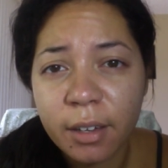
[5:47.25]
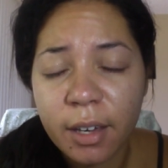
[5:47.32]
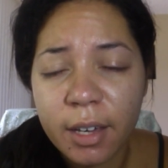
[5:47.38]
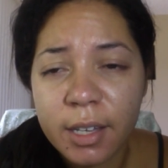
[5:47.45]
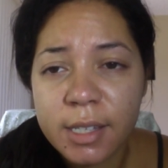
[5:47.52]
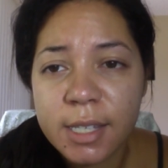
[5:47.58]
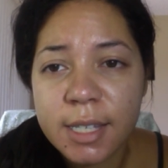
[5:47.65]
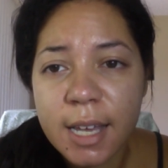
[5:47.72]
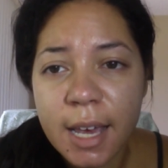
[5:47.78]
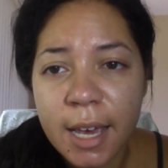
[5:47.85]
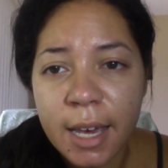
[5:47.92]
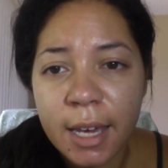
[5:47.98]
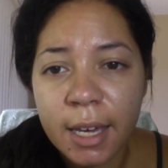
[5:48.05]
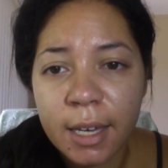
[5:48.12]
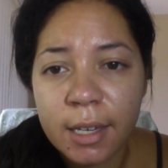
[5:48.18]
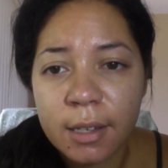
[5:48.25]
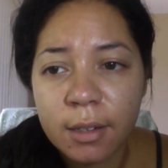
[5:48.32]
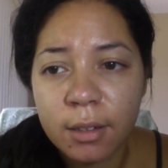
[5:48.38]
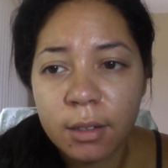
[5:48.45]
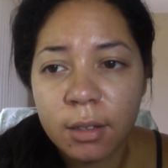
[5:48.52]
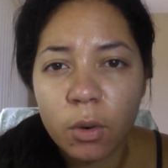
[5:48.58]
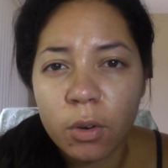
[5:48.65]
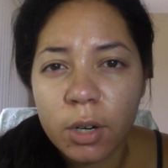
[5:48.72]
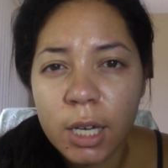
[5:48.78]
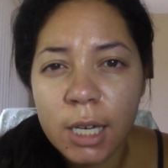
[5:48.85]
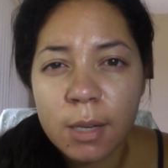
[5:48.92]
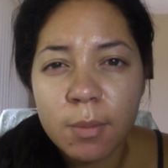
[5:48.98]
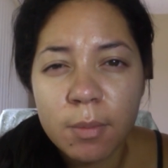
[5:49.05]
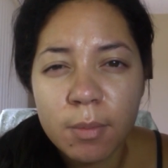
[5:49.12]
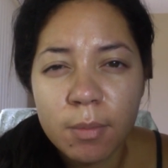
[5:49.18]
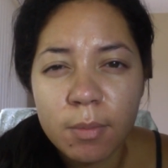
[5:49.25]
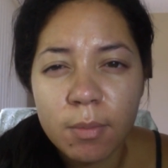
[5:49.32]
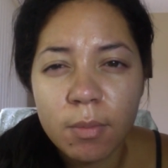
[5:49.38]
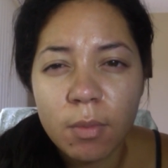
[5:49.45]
It's a cream